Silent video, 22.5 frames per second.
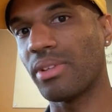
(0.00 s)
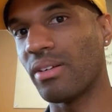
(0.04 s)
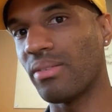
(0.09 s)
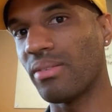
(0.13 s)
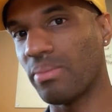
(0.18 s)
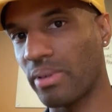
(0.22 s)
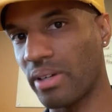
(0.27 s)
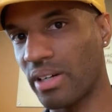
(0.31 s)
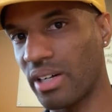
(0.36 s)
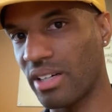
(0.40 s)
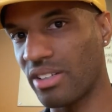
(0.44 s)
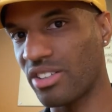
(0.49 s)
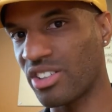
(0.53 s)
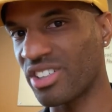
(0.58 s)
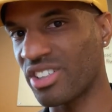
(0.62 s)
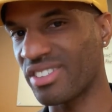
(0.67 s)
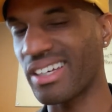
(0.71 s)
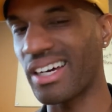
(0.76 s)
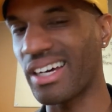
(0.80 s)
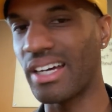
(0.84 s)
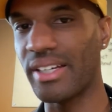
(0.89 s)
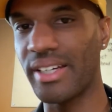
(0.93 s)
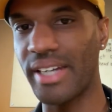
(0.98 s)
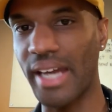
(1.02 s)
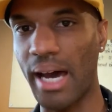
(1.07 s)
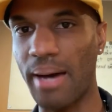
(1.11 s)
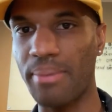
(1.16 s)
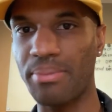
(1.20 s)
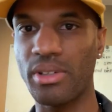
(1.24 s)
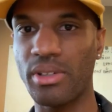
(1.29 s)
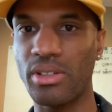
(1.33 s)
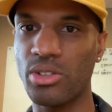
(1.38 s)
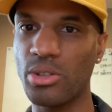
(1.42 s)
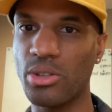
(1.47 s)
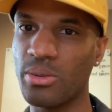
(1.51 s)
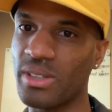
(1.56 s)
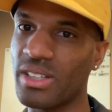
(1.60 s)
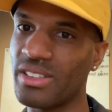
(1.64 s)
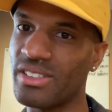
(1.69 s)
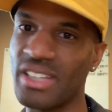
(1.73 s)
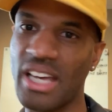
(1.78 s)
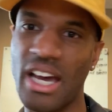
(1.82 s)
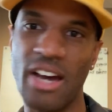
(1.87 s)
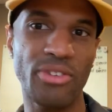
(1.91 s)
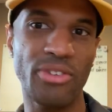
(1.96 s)
up their brand, just adapting to
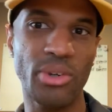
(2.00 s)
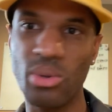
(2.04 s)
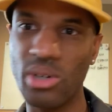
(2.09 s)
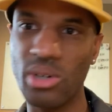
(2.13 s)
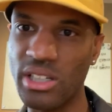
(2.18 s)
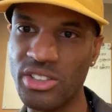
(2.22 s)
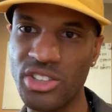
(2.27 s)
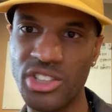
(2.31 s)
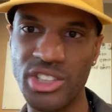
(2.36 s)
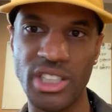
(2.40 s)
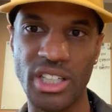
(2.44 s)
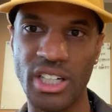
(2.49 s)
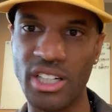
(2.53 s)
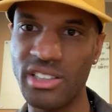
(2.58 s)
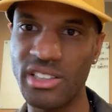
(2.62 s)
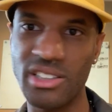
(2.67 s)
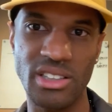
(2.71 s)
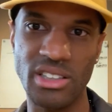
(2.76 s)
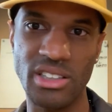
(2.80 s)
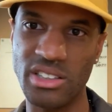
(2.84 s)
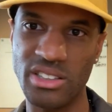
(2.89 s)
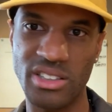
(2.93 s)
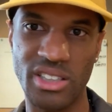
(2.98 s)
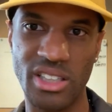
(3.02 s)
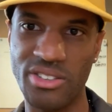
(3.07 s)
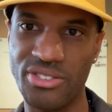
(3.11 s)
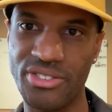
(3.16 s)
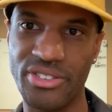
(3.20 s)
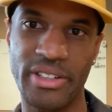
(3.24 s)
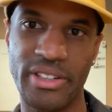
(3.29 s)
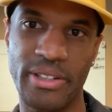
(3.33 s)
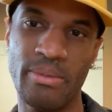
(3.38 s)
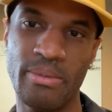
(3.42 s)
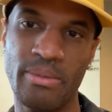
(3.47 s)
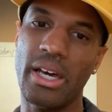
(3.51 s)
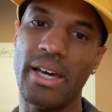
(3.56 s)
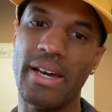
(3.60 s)
because everyone's journey looks different.